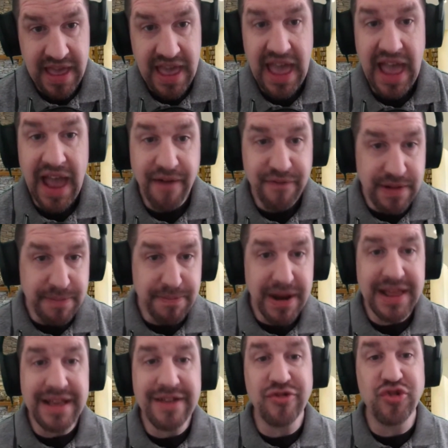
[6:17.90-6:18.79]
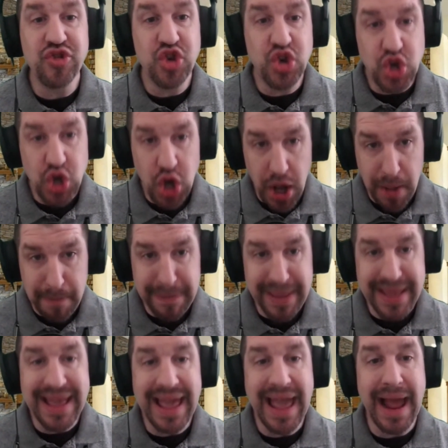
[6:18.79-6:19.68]
Everybody is
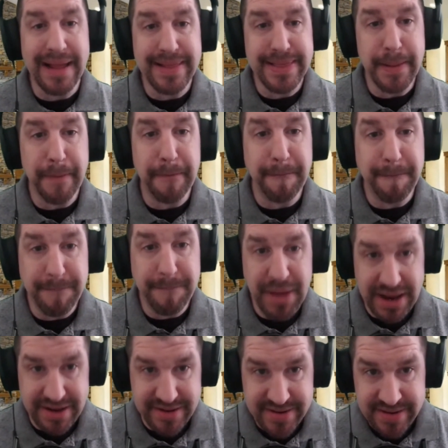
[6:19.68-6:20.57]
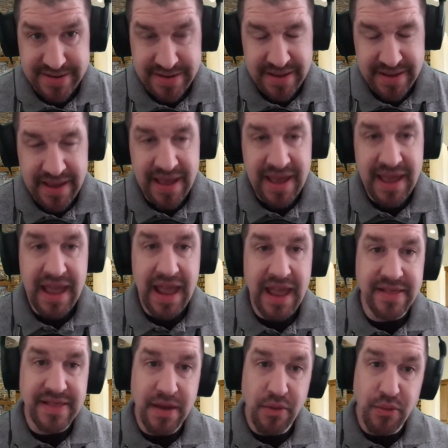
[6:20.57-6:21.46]
chomping at the bit.
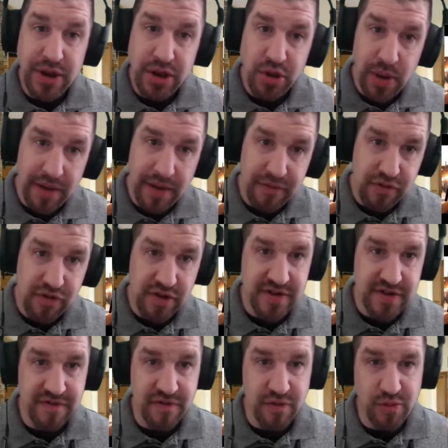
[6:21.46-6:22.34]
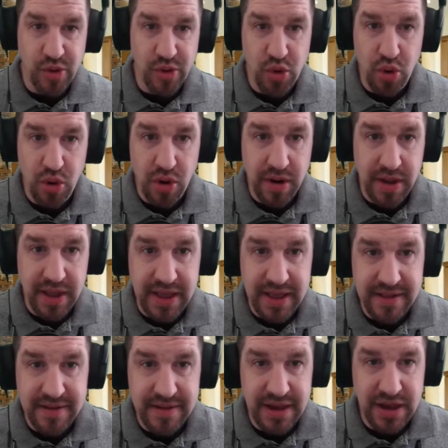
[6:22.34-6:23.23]
And then when you have Christopher McQuarrie,
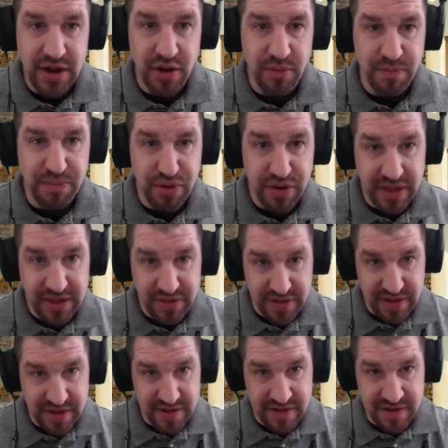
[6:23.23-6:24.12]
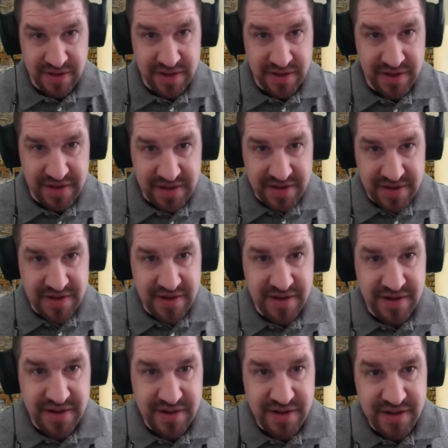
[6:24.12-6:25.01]
you know, putting the
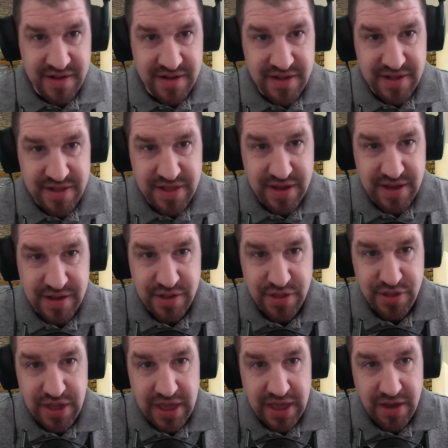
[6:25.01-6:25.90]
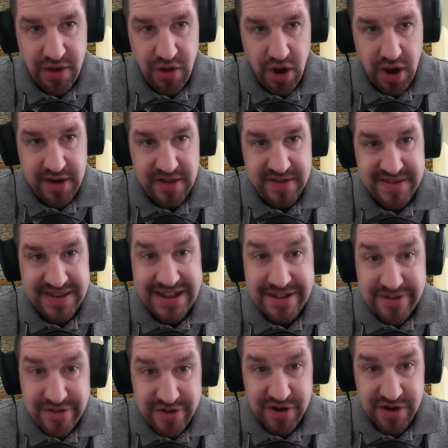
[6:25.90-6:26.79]
the thing on his
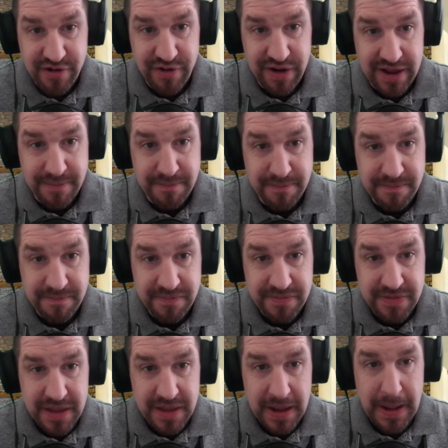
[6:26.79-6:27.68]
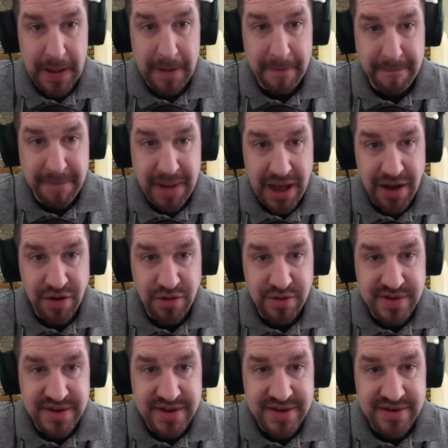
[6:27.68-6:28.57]
Instagram
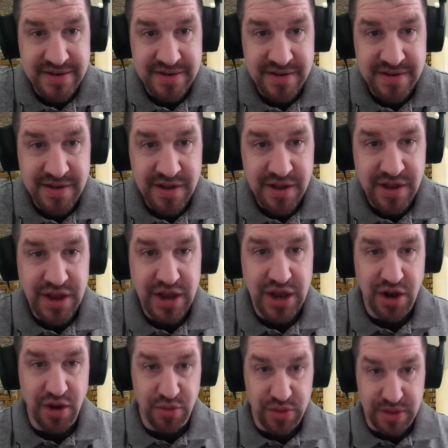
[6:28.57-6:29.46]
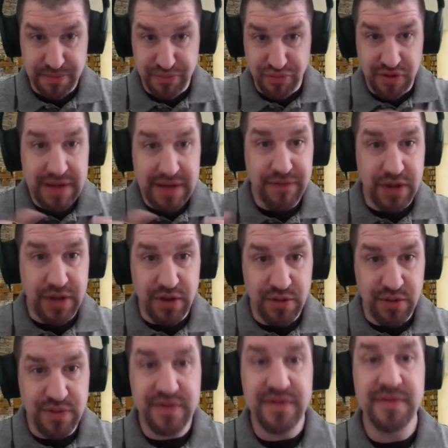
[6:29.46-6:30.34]
about you know, the previews,